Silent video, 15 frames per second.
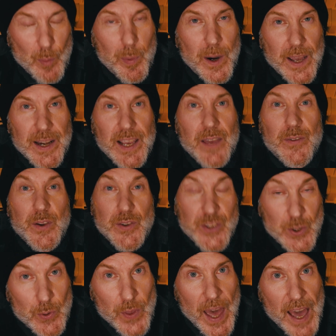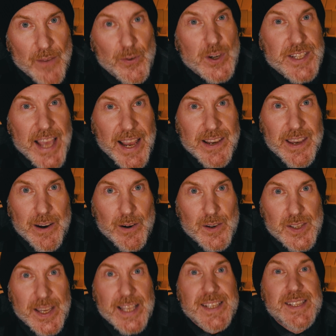But if you do that for 10
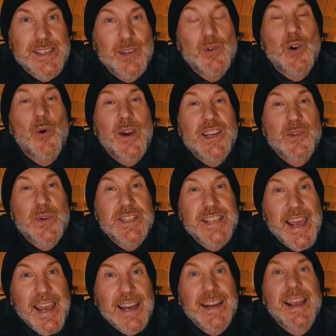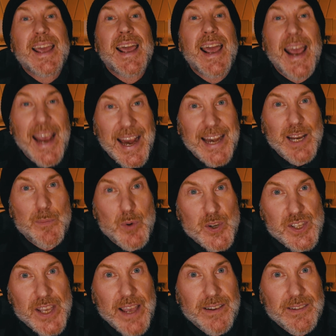years, it's still going to retain
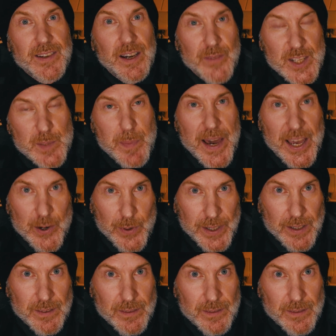80% of its battery.